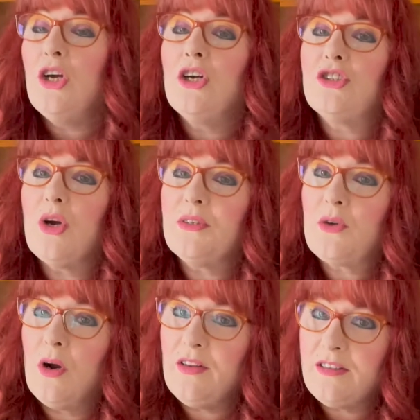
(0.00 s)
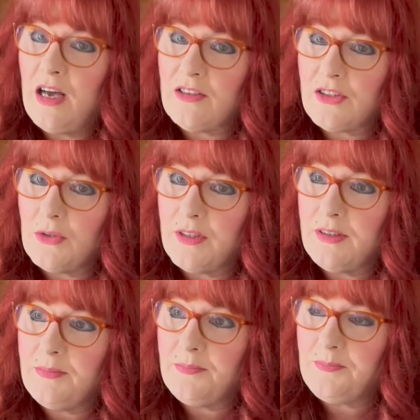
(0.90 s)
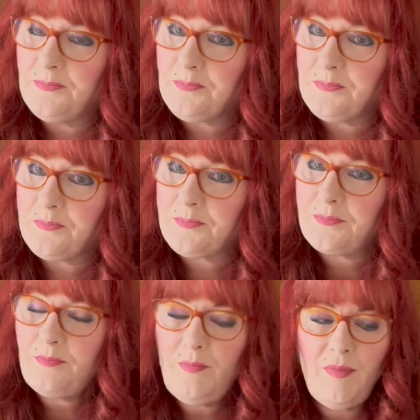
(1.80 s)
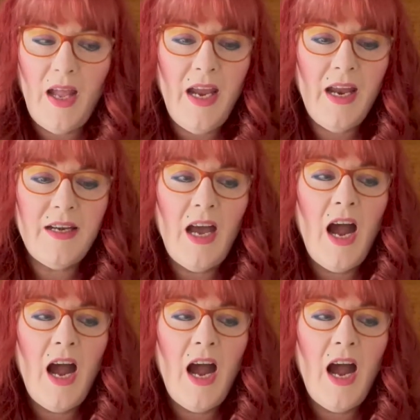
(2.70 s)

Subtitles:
So I was going to the dollar store. And